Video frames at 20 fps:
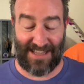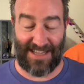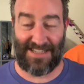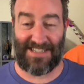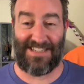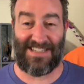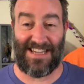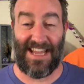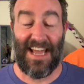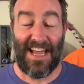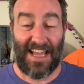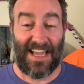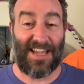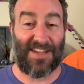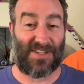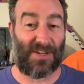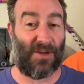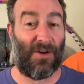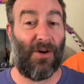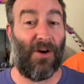This
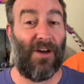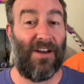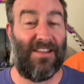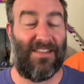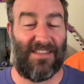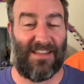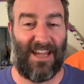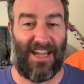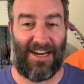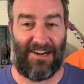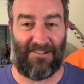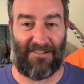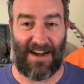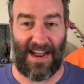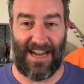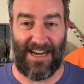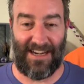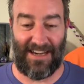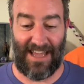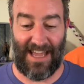is a good thing,
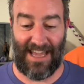right?